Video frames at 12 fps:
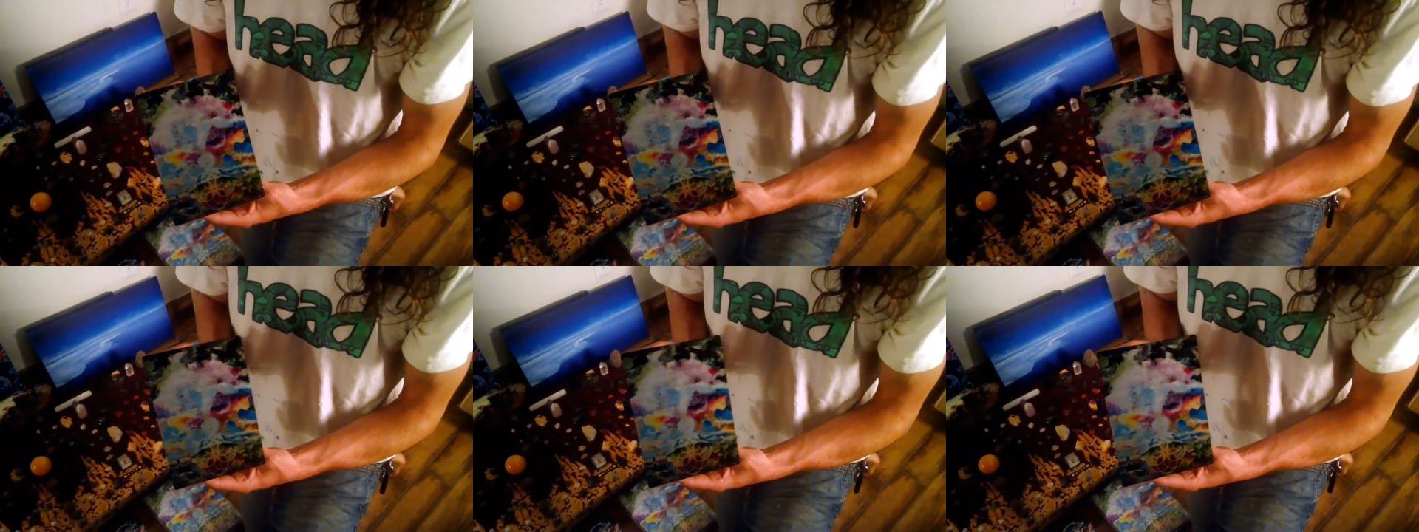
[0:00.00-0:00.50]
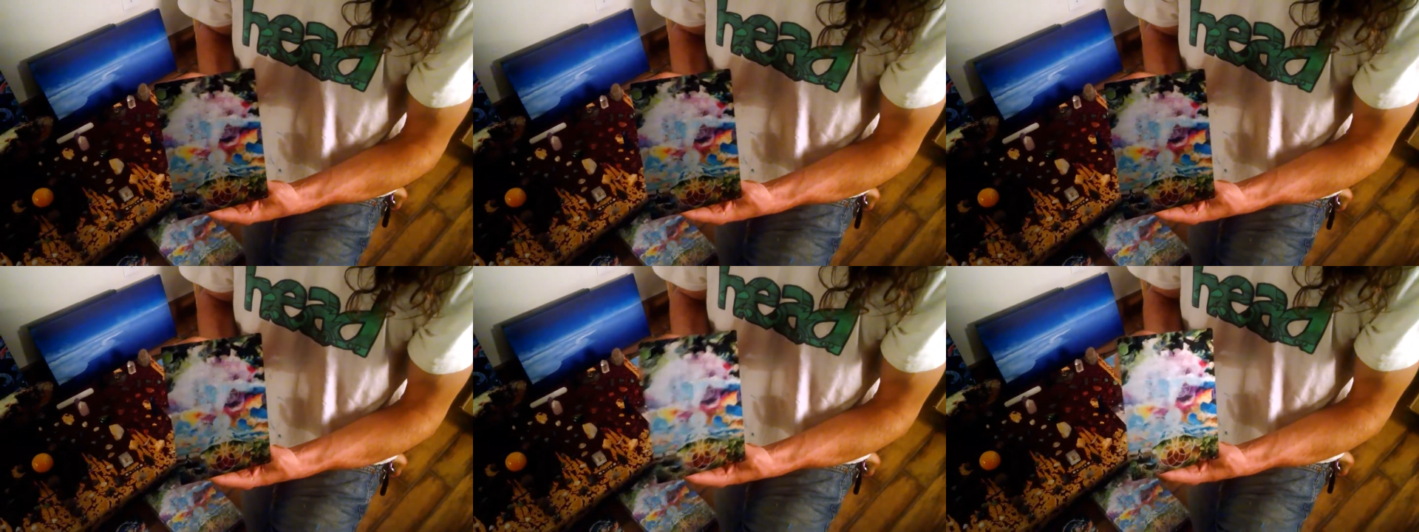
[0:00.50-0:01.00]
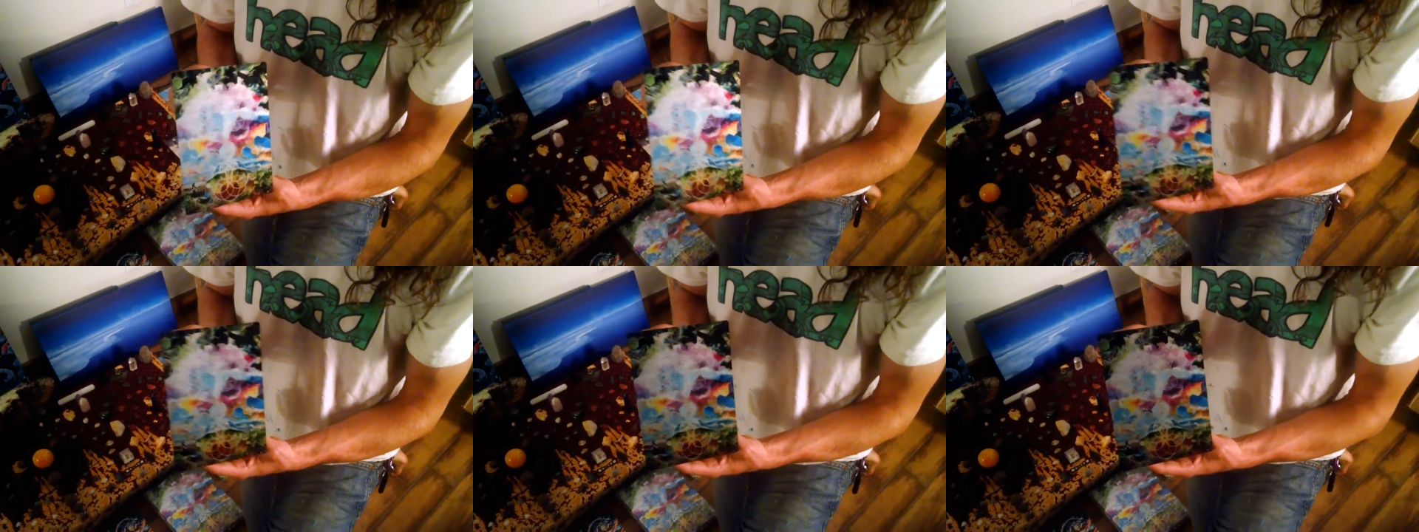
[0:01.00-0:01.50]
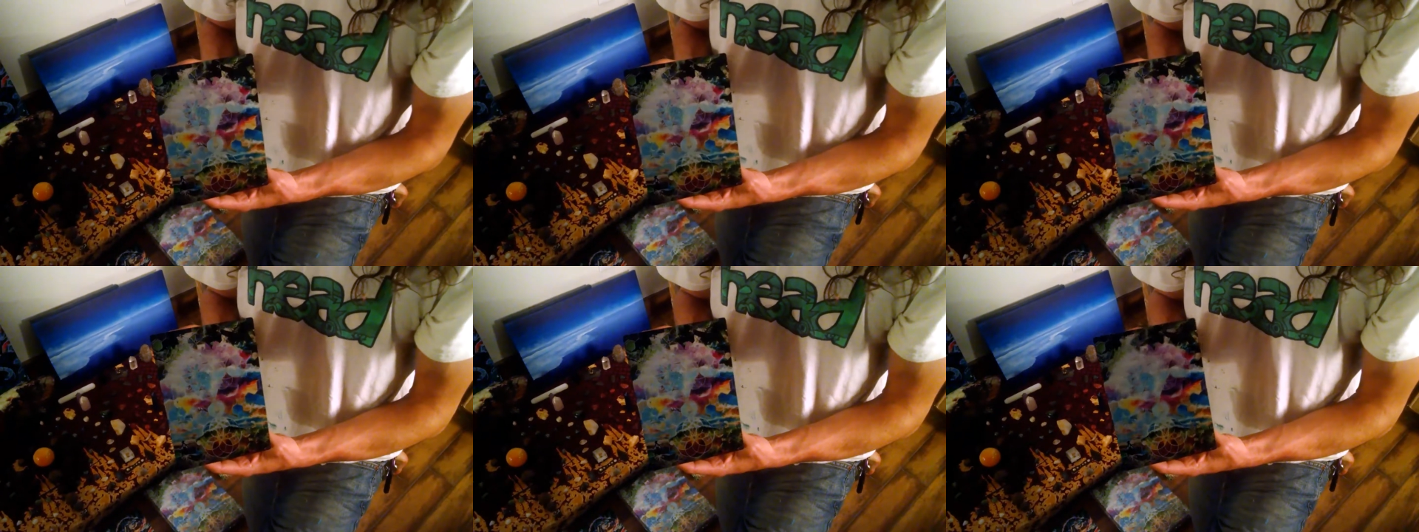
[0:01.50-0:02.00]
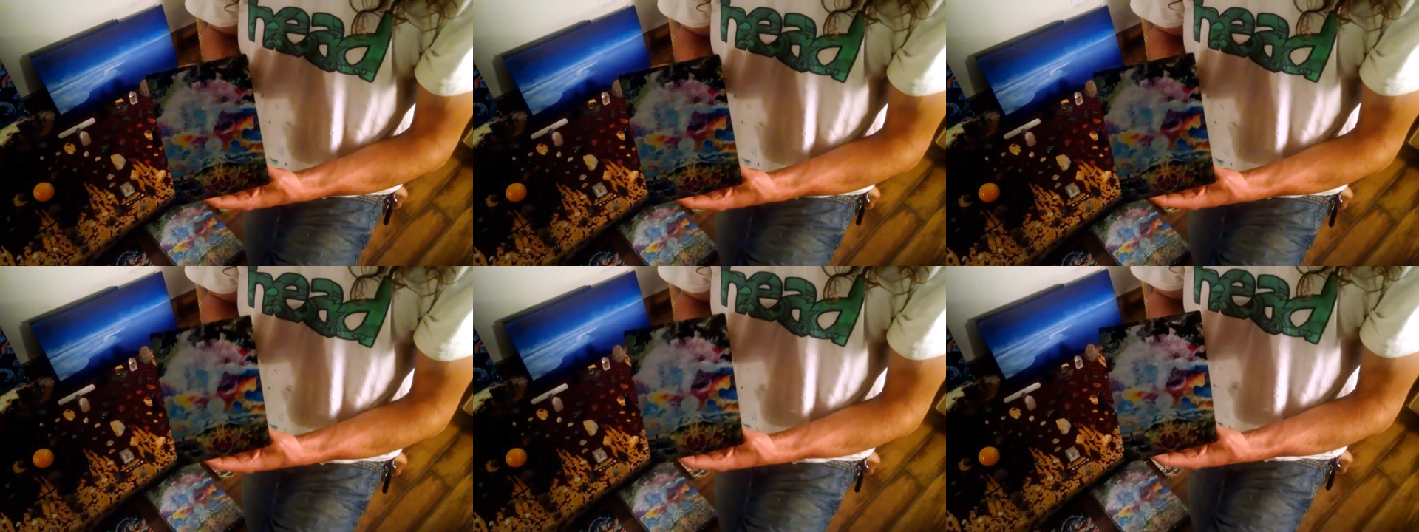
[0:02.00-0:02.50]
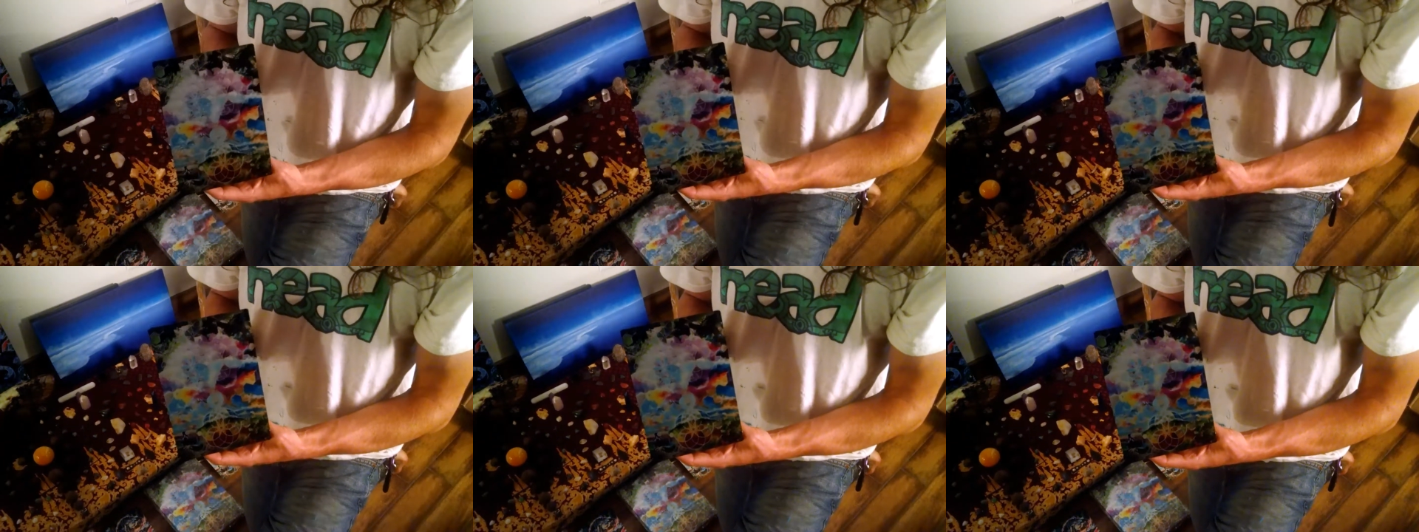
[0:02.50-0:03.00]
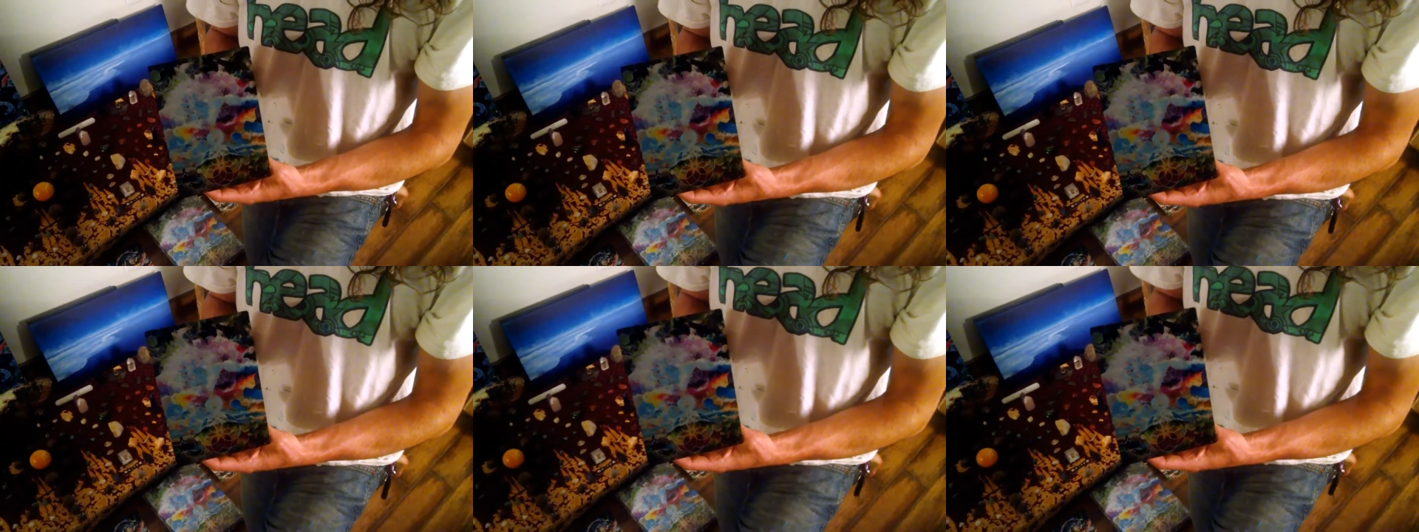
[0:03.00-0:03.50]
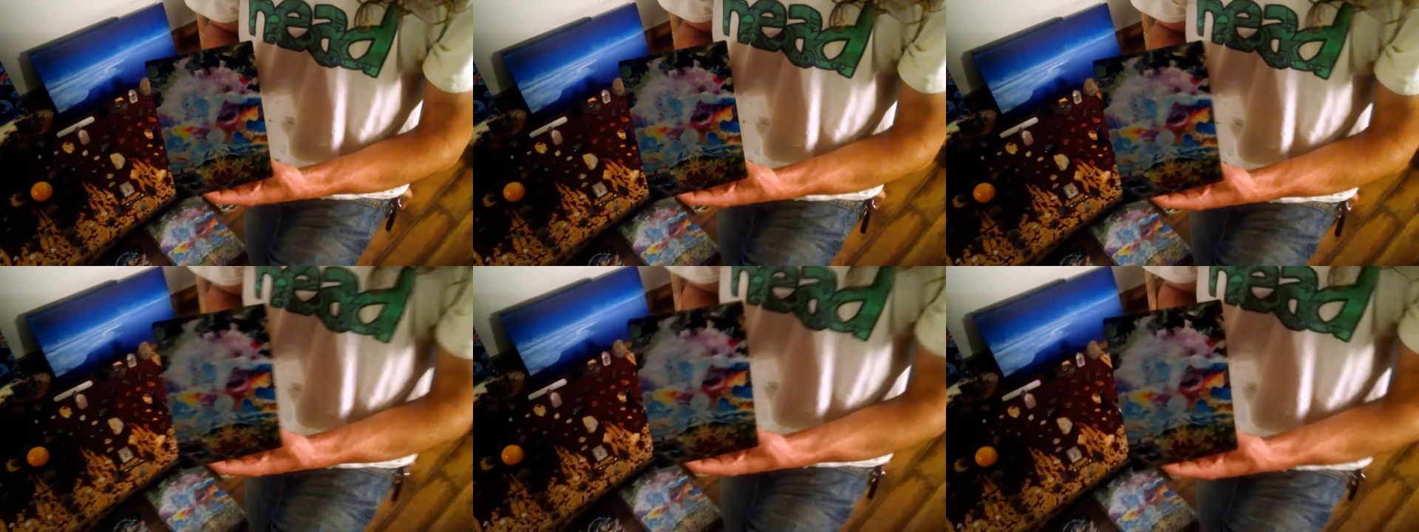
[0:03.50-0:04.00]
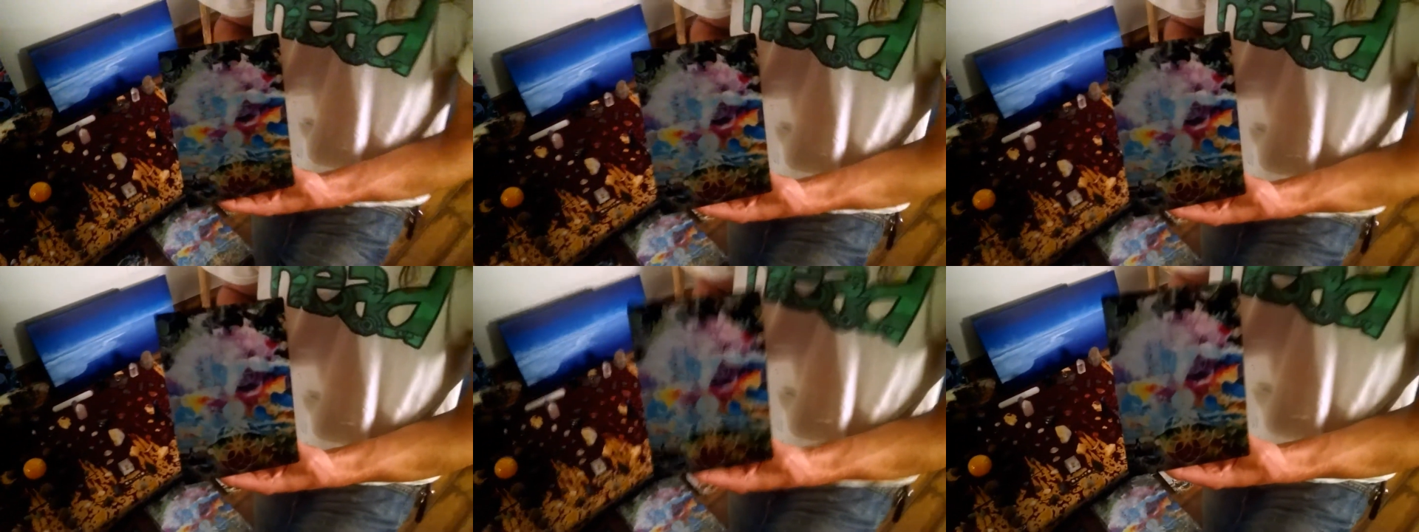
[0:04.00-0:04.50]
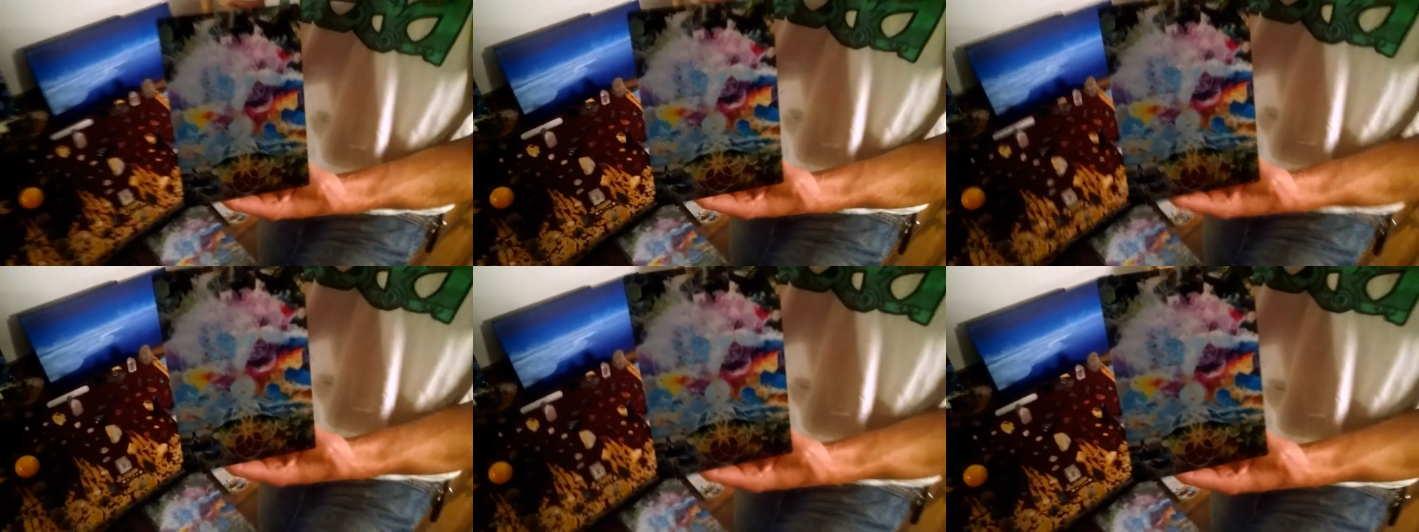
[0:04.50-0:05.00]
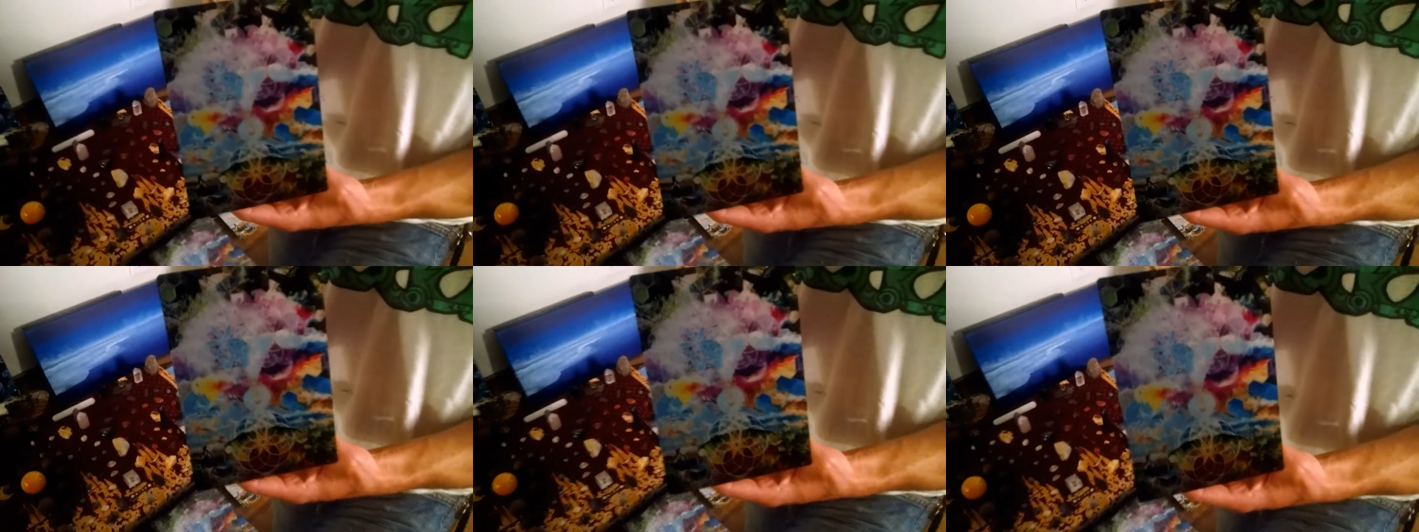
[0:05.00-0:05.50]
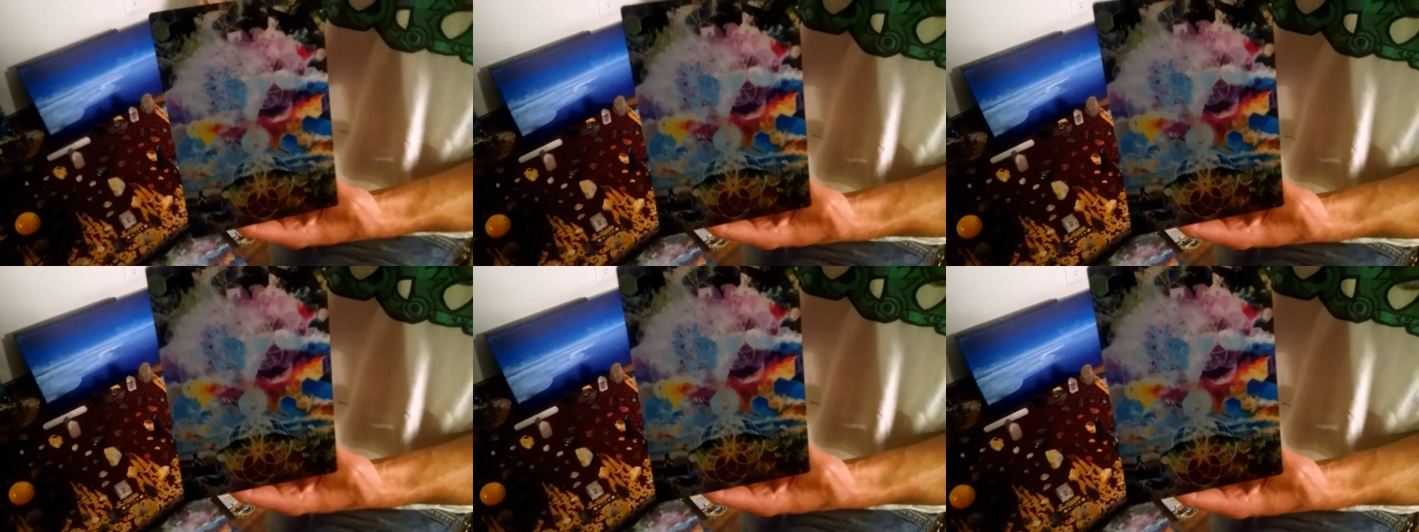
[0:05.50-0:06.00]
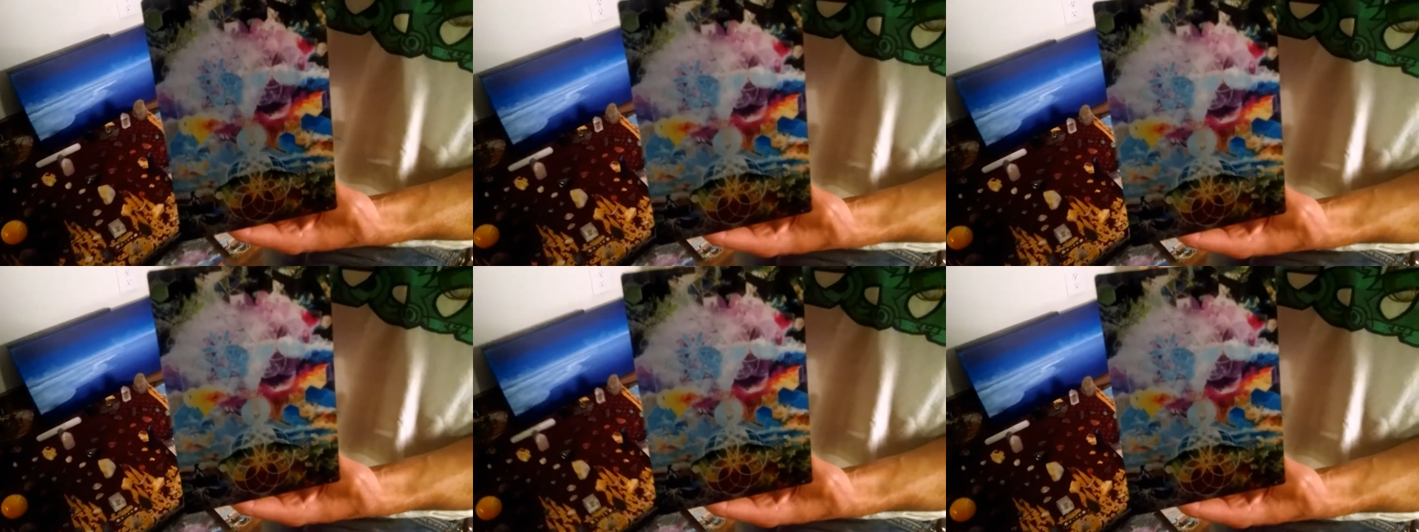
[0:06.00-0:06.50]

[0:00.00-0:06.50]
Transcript: Nobody's mouth can be seen.